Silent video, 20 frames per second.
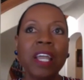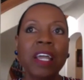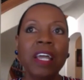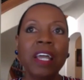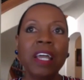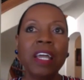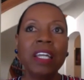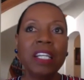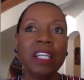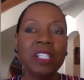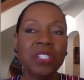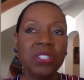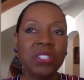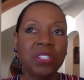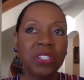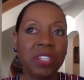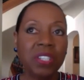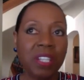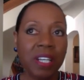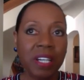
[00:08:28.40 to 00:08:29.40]
And I
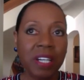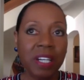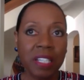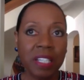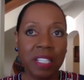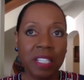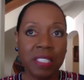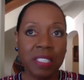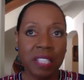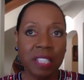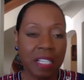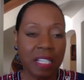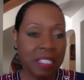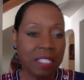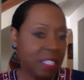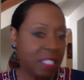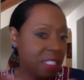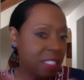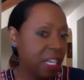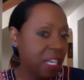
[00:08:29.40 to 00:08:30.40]
stood there and I
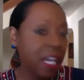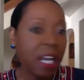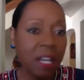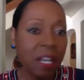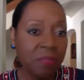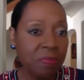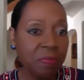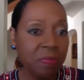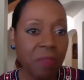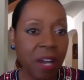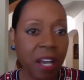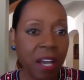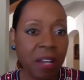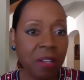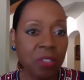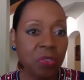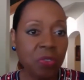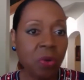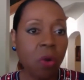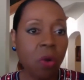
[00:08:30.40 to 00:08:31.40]
said, yeah, I
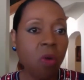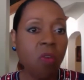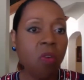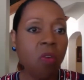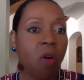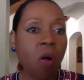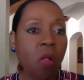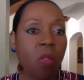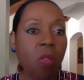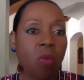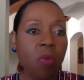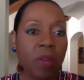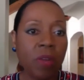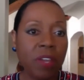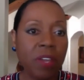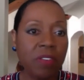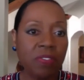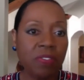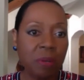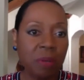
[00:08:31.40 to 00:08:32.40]
drove all the
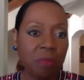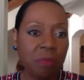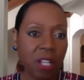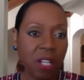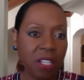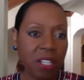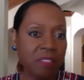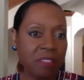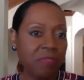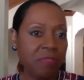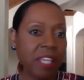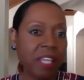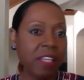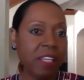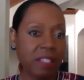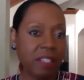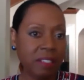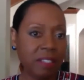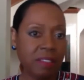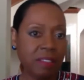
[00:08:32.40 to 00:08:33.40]
way from Las
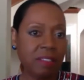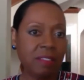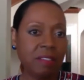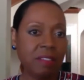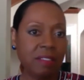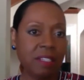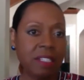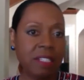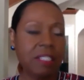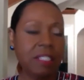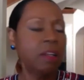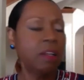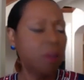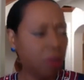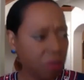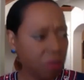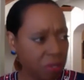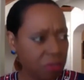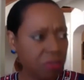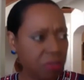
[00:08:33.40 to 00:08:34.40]
Vegas. They said,
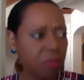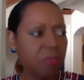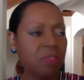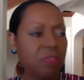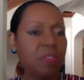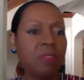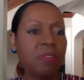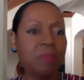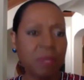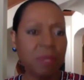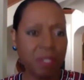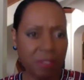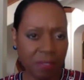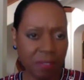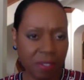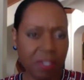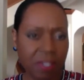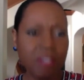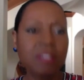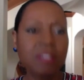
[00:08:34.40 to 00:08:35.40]
oh, you drove from Las Vegas.